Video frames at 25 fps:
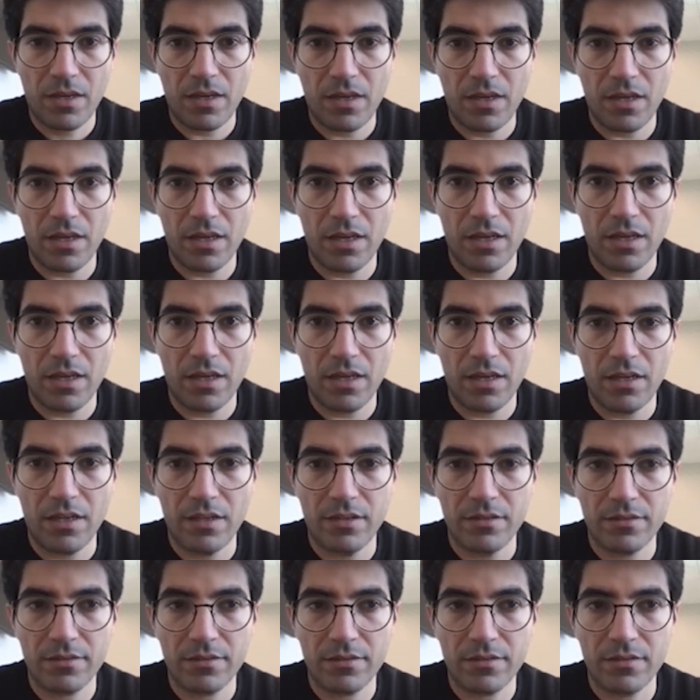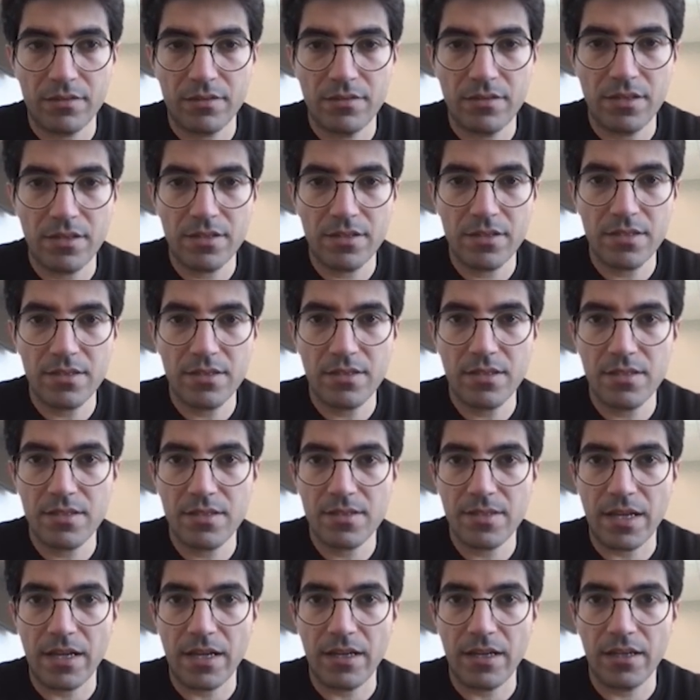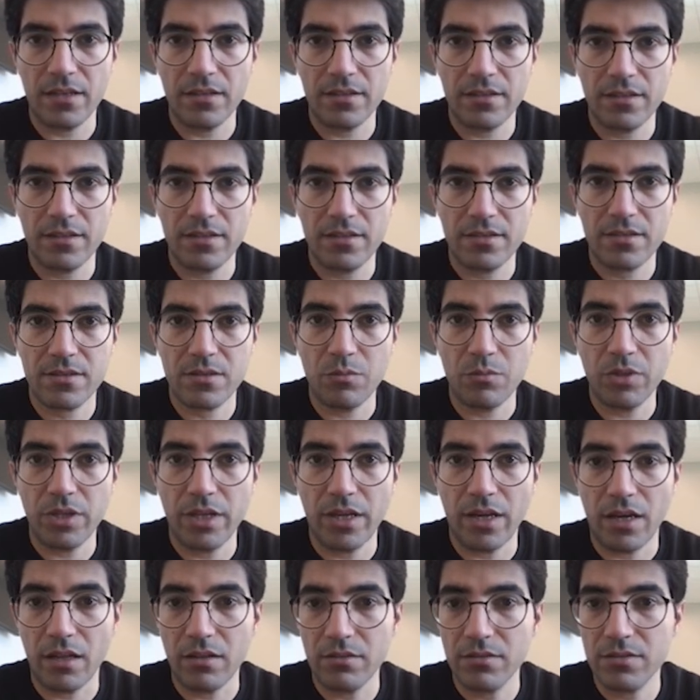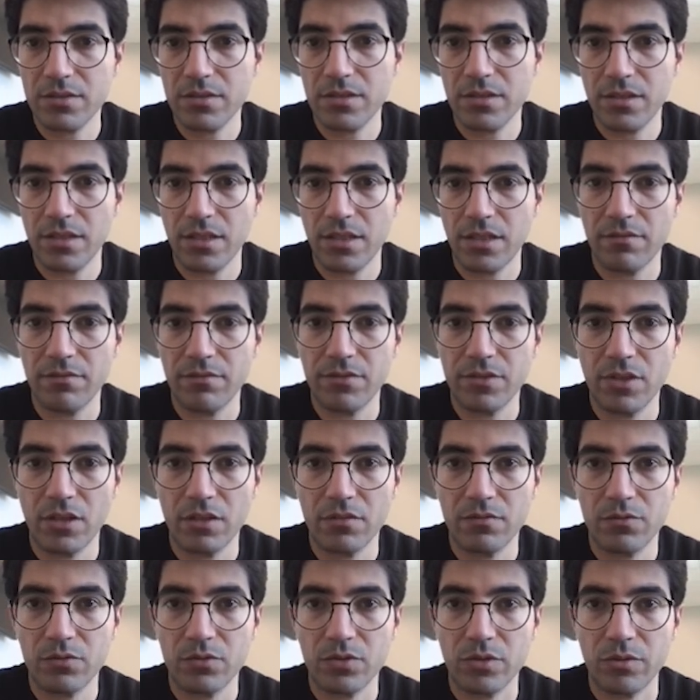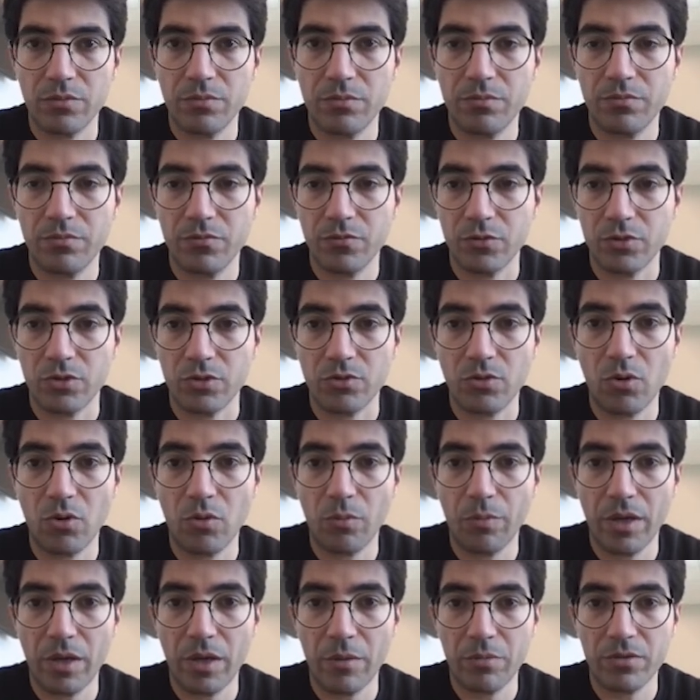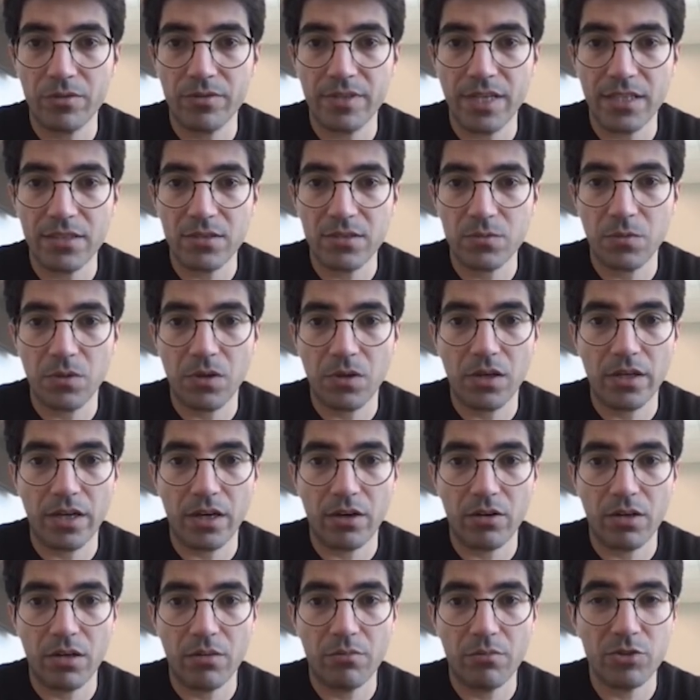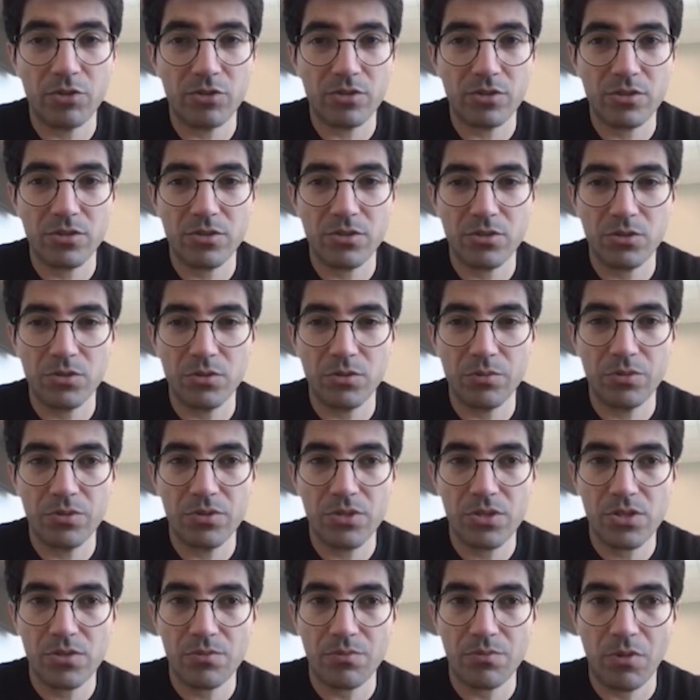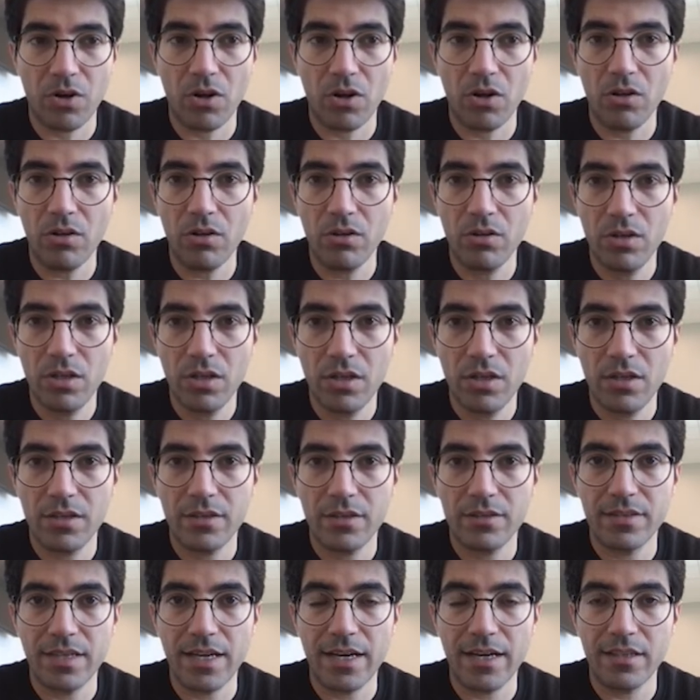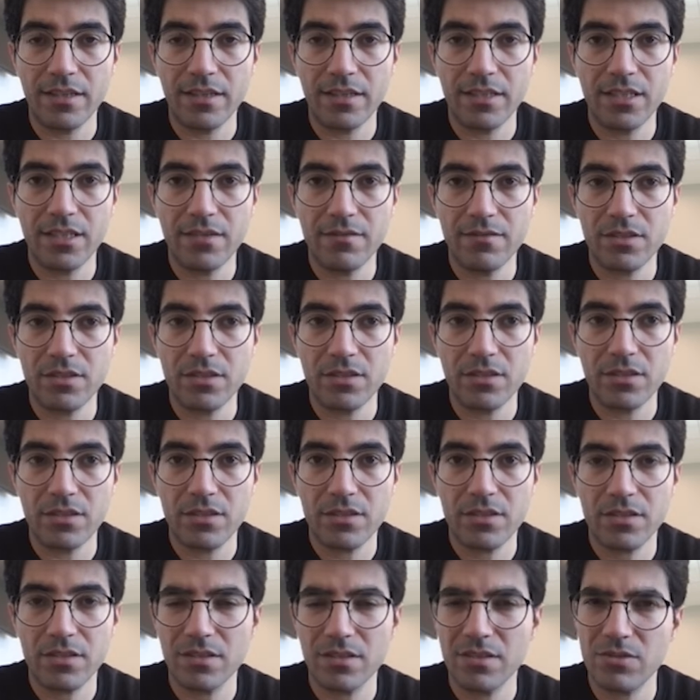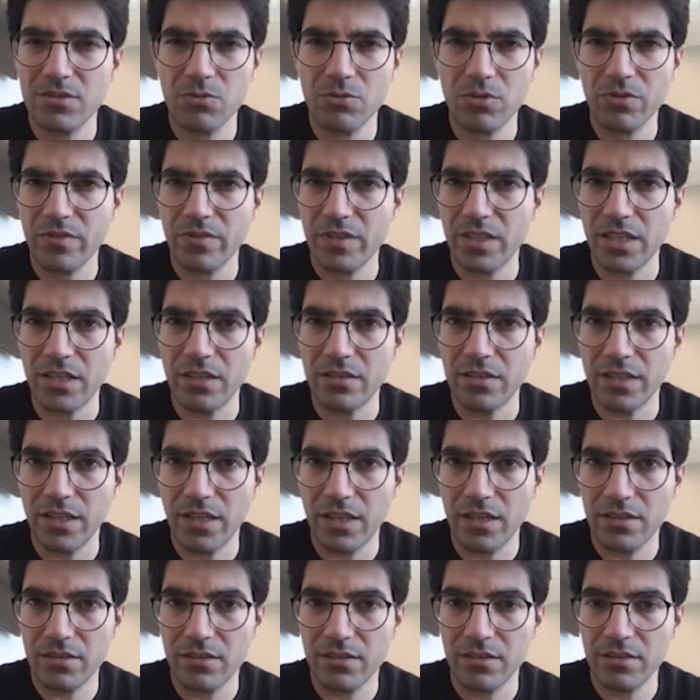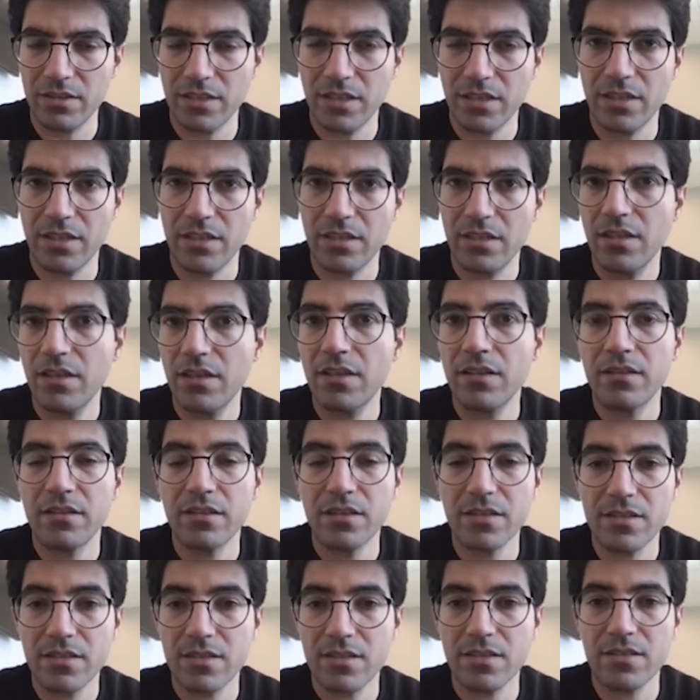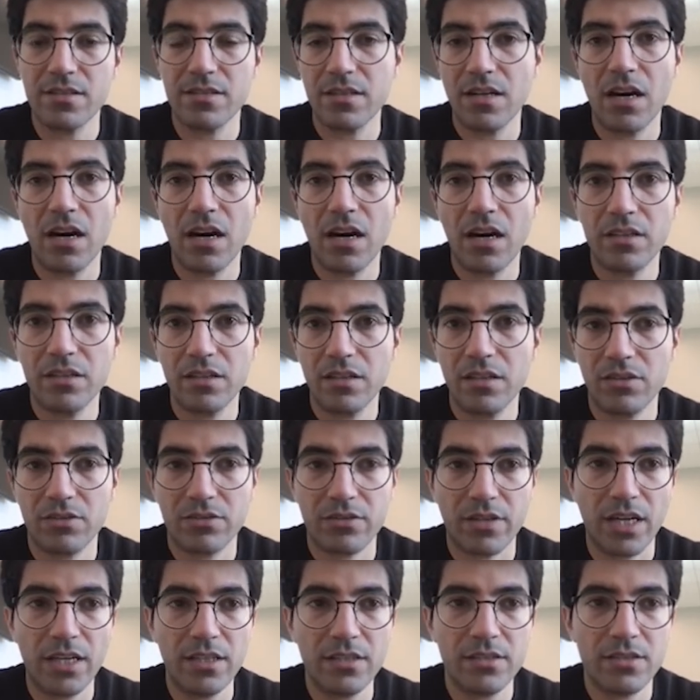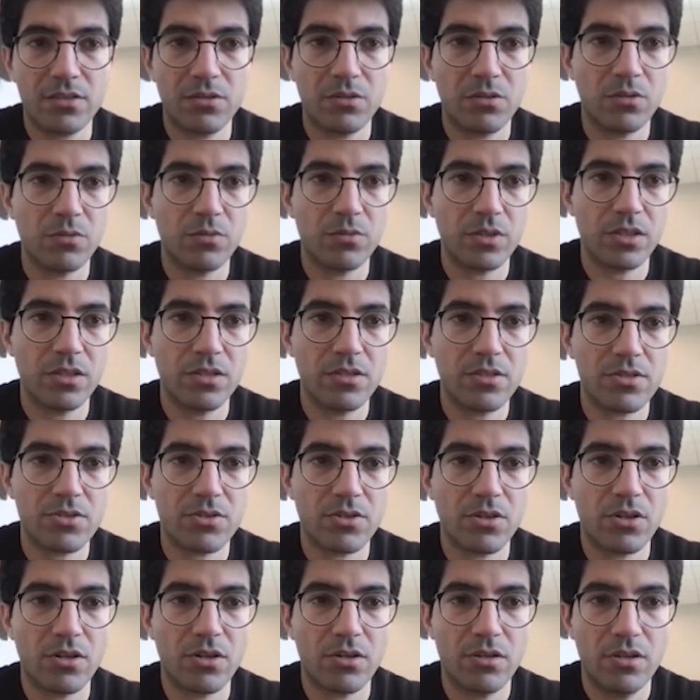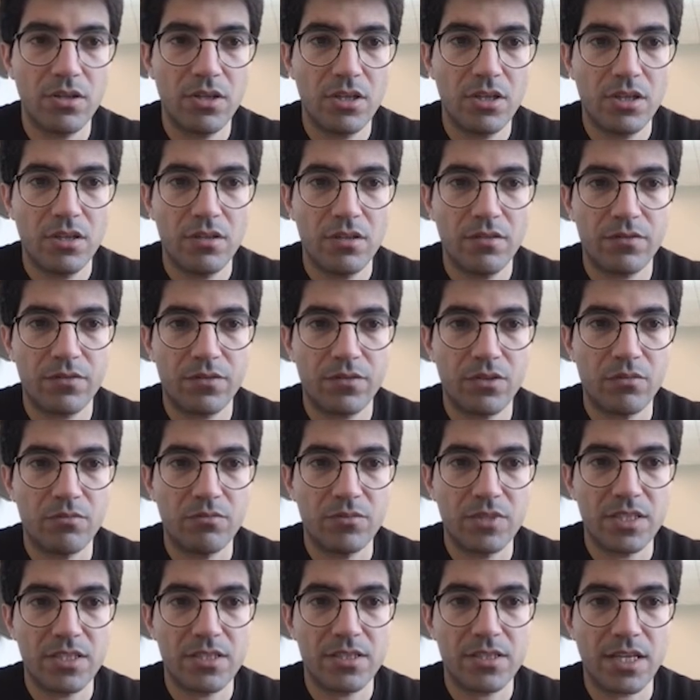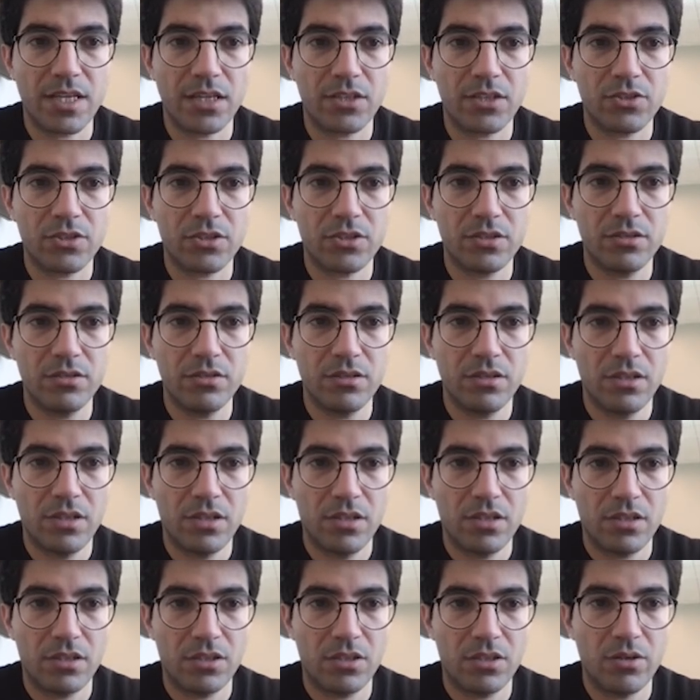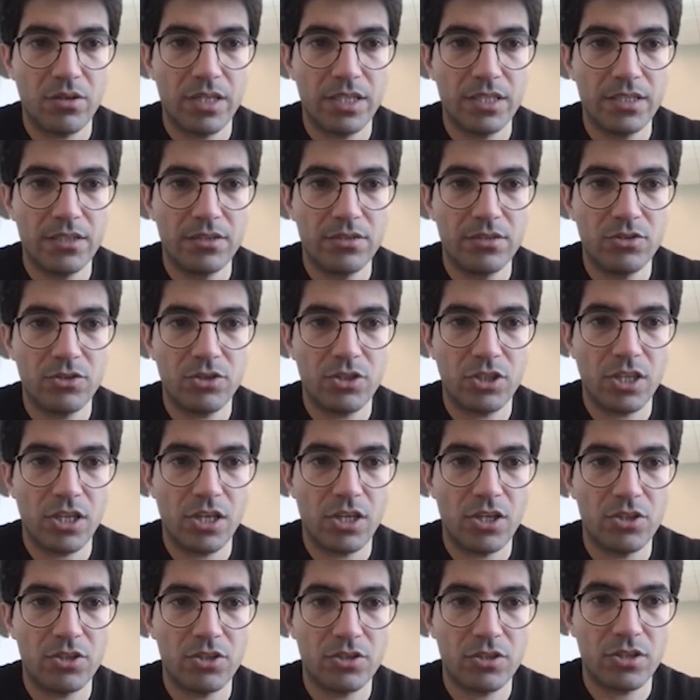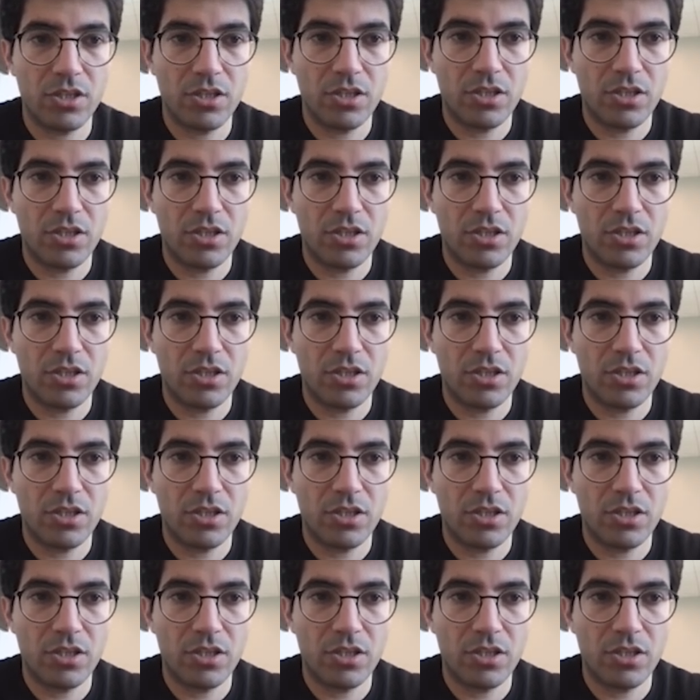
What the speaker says: And this is the setting that somebody else have done for the roll paper. That's why our image is super small. That gives us, it's sort of an indicator that this is not correct. So we're going to start from this section. Go ahead and change